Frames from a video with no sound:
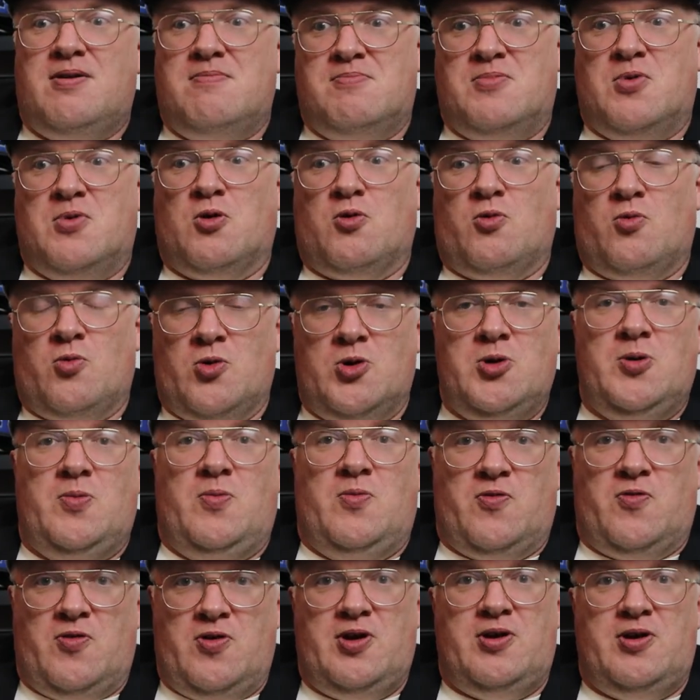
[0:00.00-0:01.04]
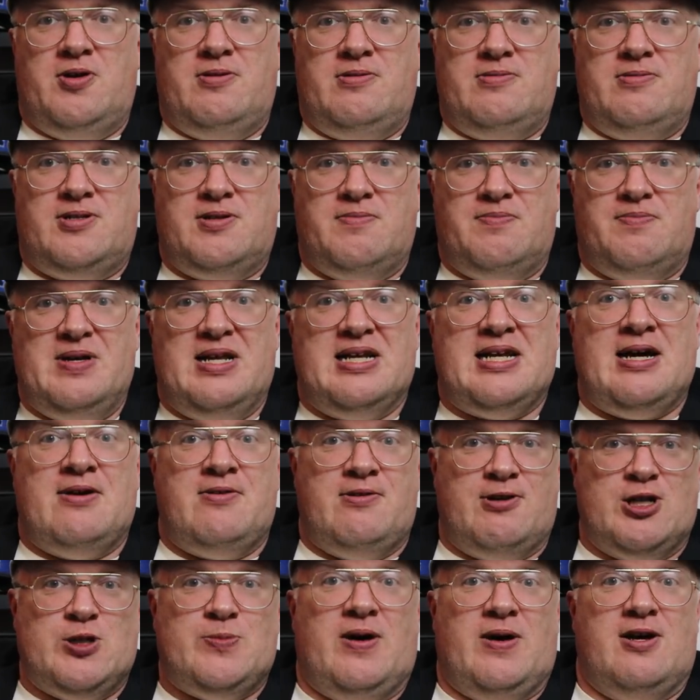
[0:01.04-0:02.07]
more room for you to build
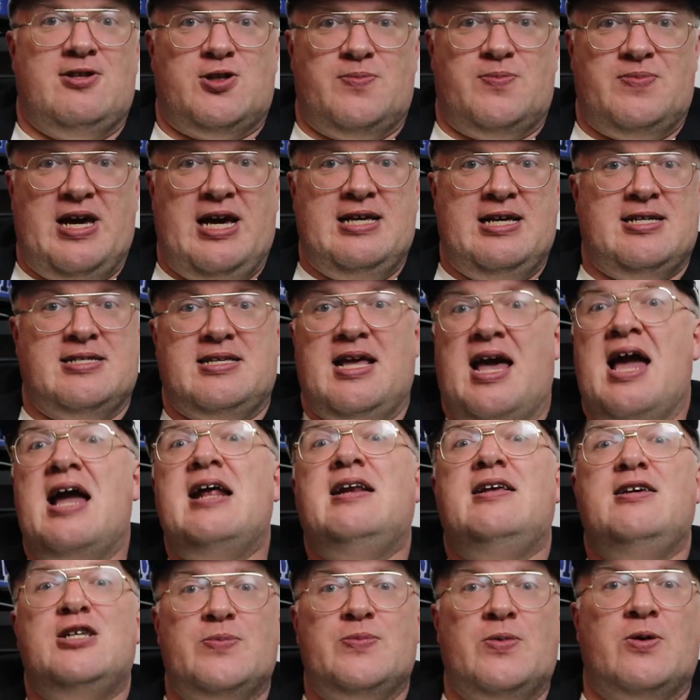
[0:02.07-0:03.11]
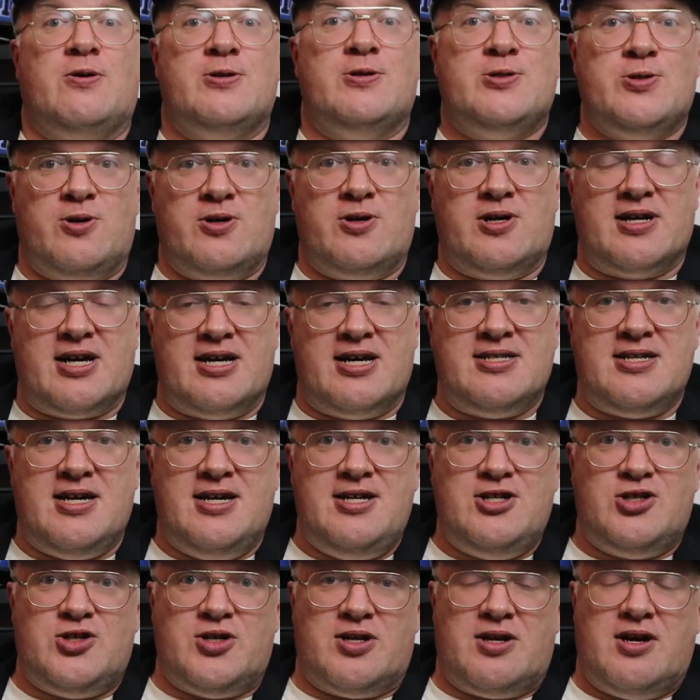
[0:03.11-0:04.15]
out your sponsor base as any sports
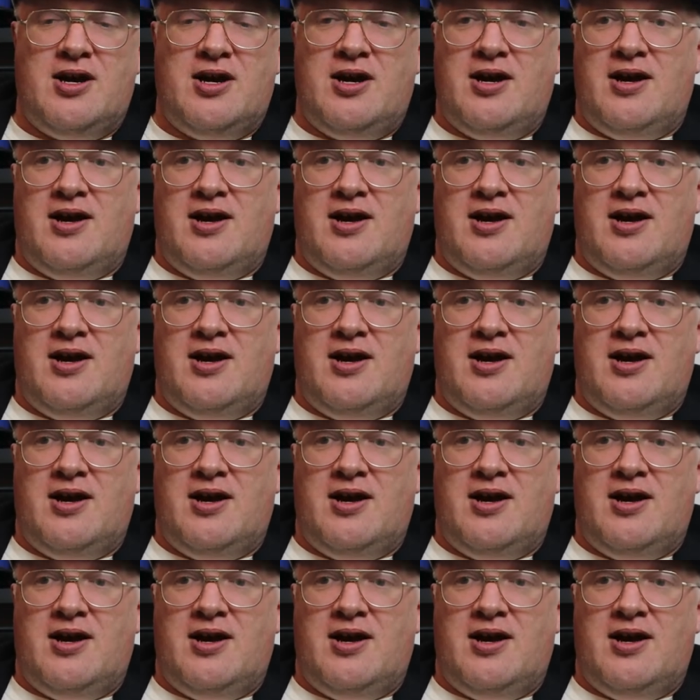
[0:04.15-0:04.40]
organization.